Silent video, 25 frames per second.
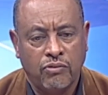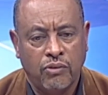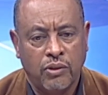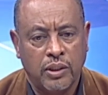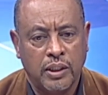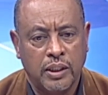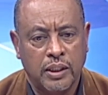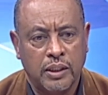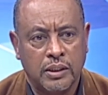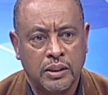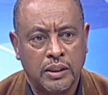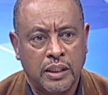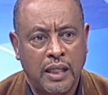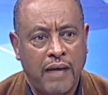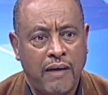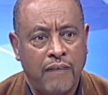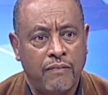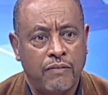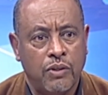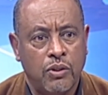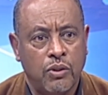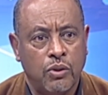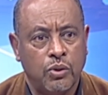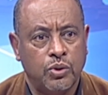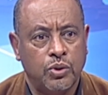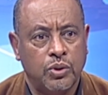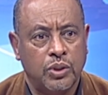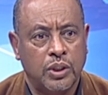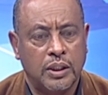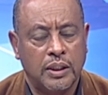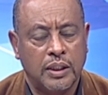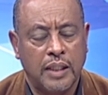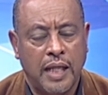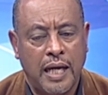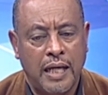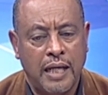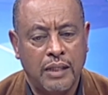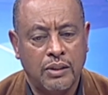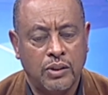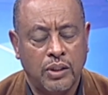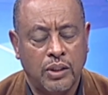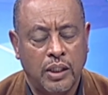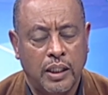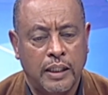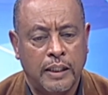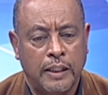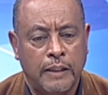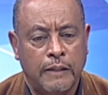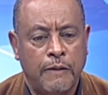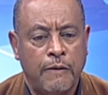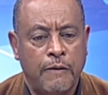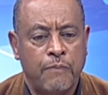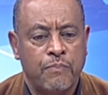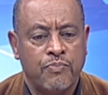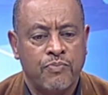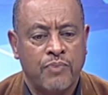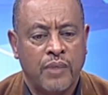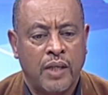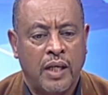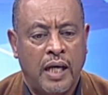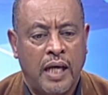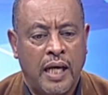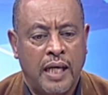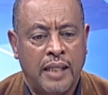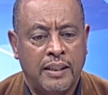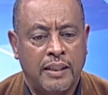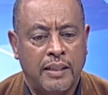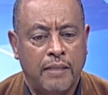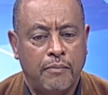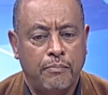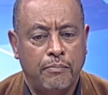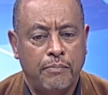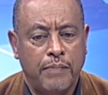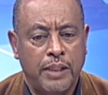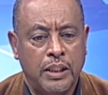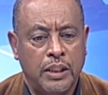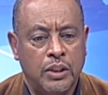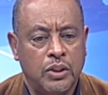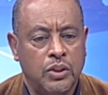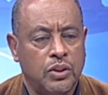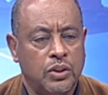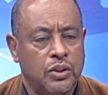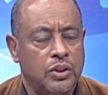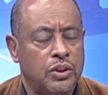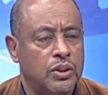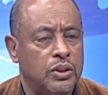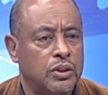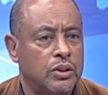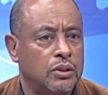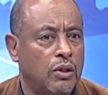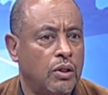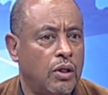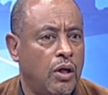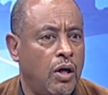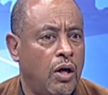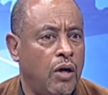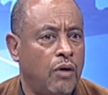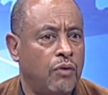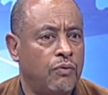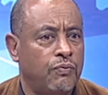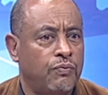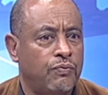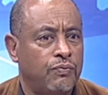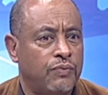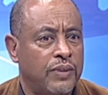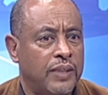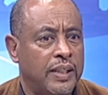foreigners, they have used it actually as the means of